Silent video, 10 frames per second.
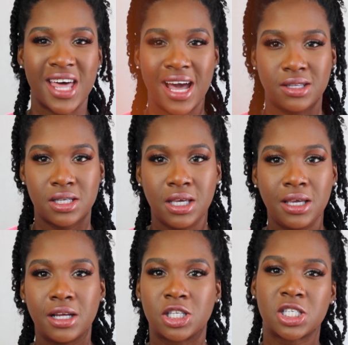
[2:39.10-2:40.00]
that
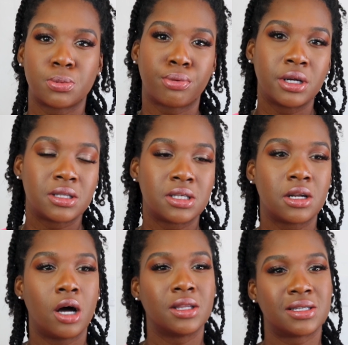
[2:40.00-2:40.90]
tea and spritz it
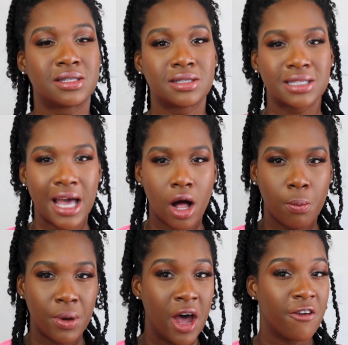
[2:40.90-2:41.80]
on the
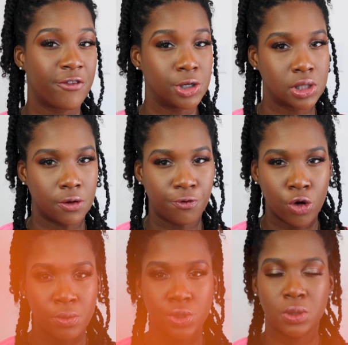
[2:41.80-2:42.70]
scalp. First and
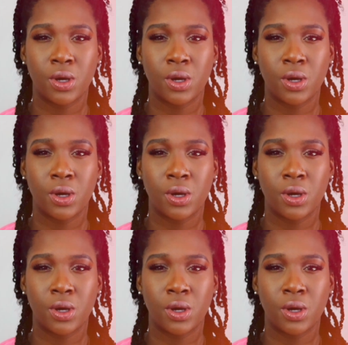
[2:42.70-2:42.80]
foremost, you